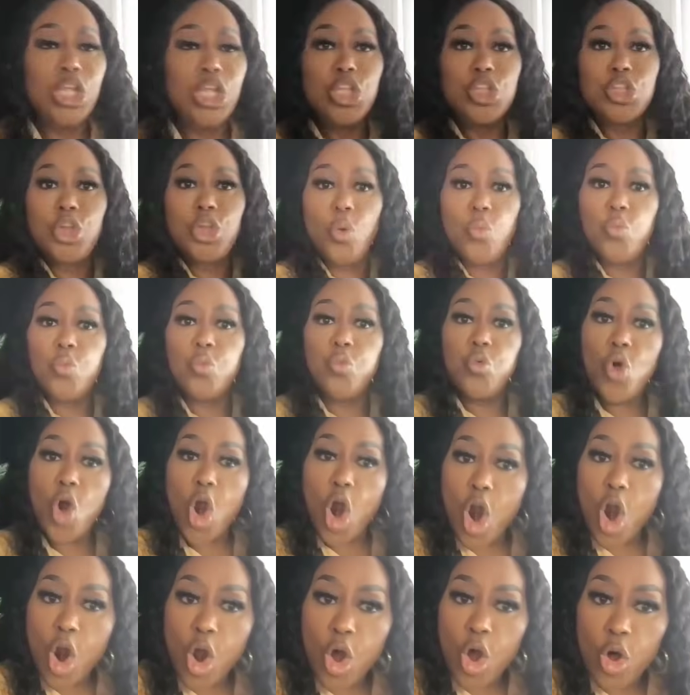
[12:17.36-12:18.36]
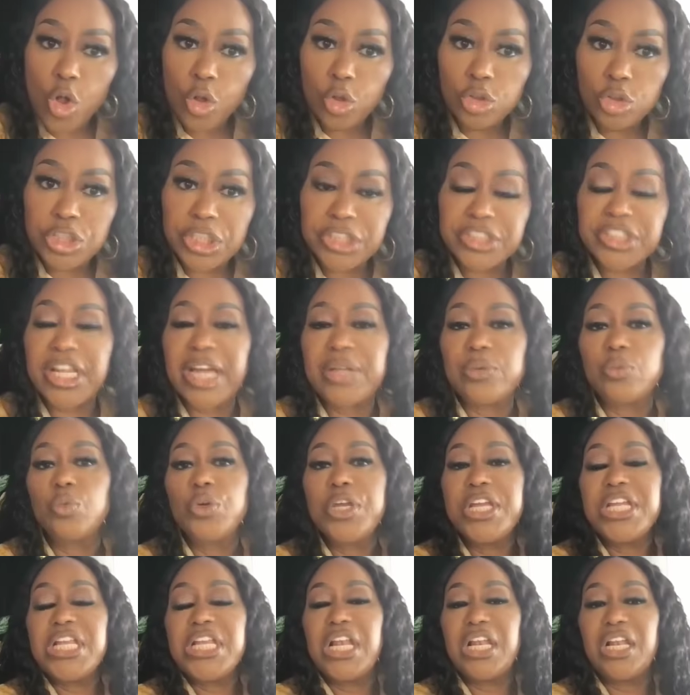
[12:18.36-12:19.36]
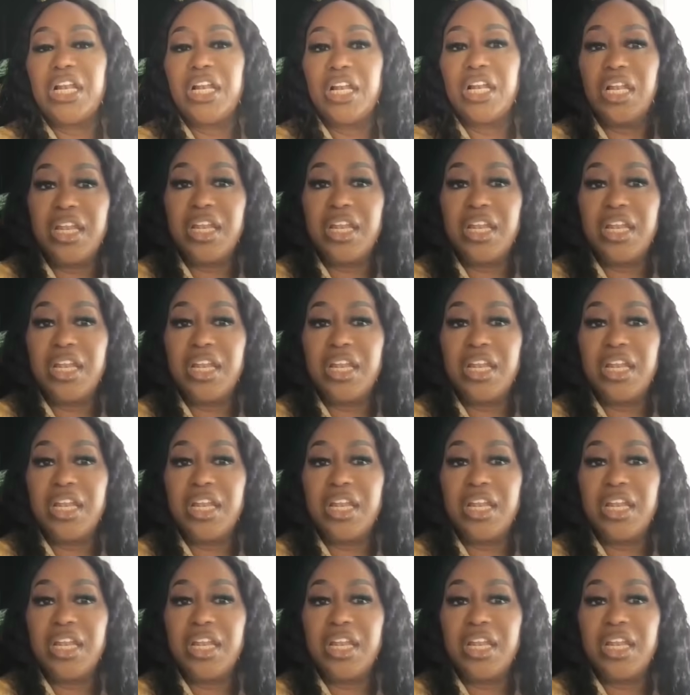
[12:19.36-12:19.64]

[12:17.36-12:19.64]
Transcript: the world that we